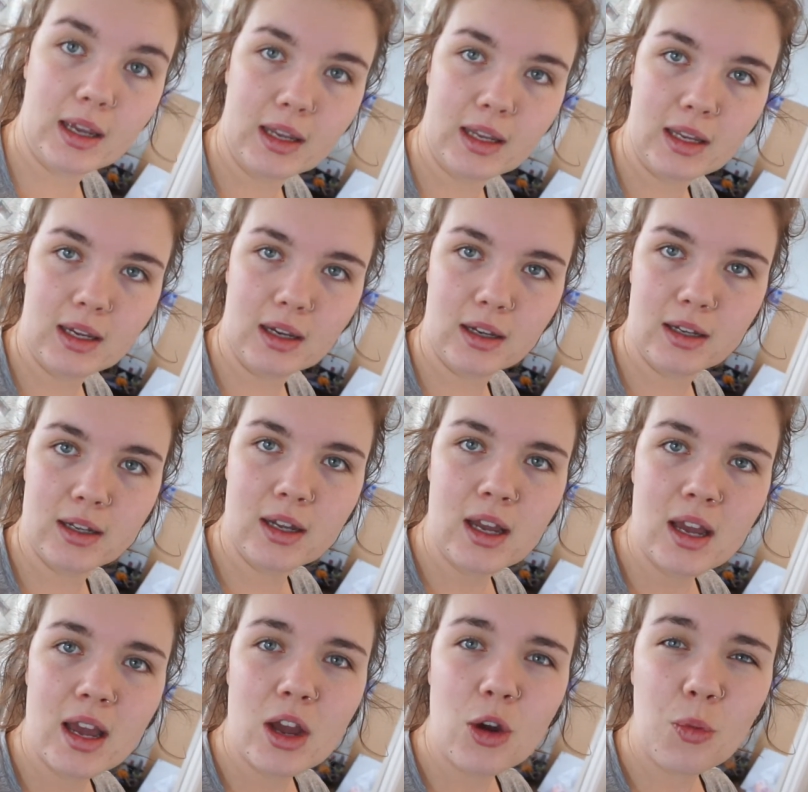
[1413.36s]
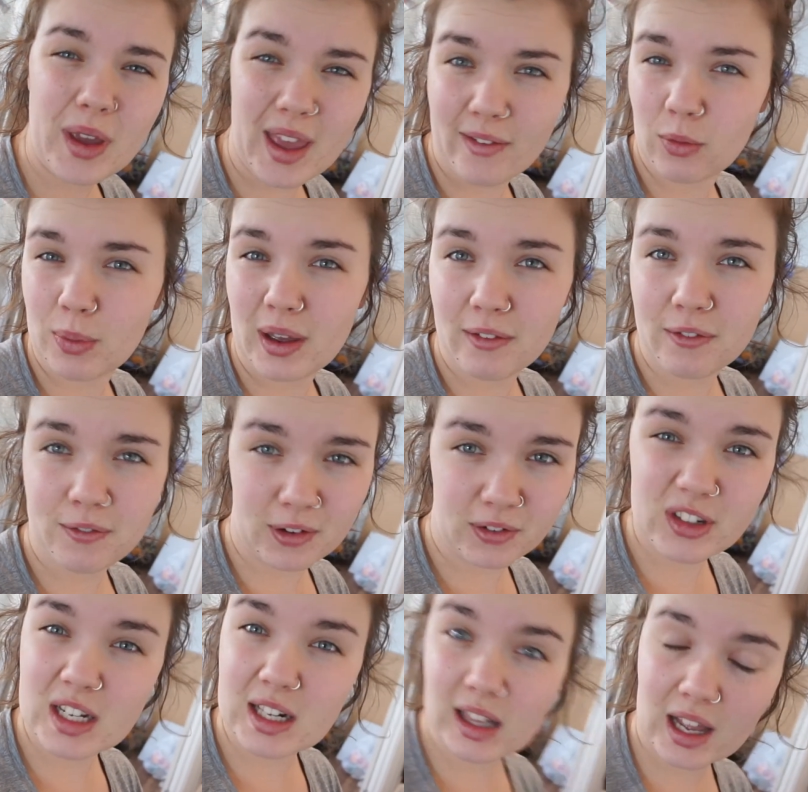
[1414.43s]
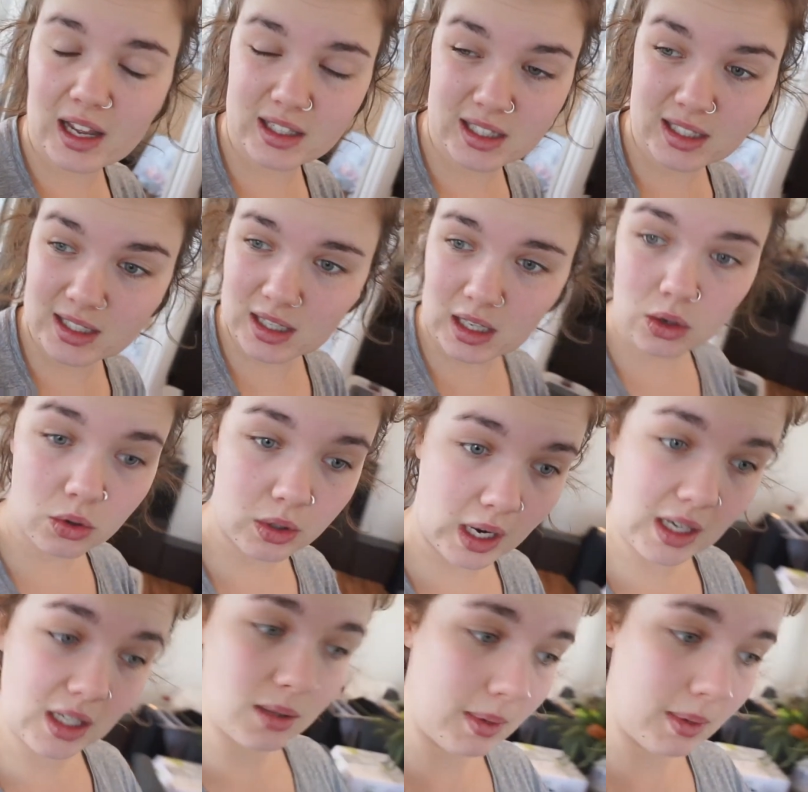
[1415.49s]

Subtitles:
here, we have about 50 glasses that all need to